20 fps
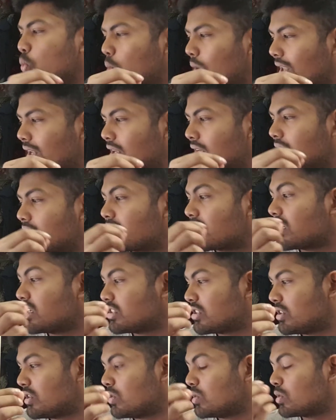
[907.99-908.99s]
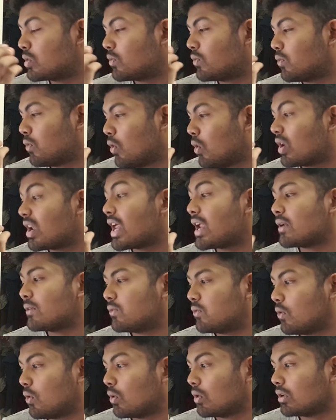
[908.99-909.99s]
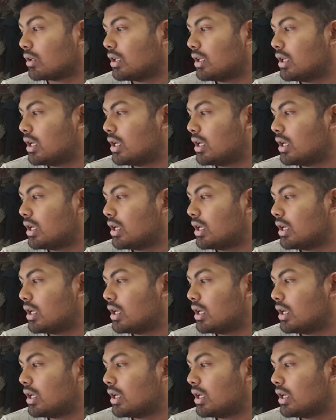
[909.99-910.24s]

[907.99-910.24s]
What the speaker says: will continue to fall and fall.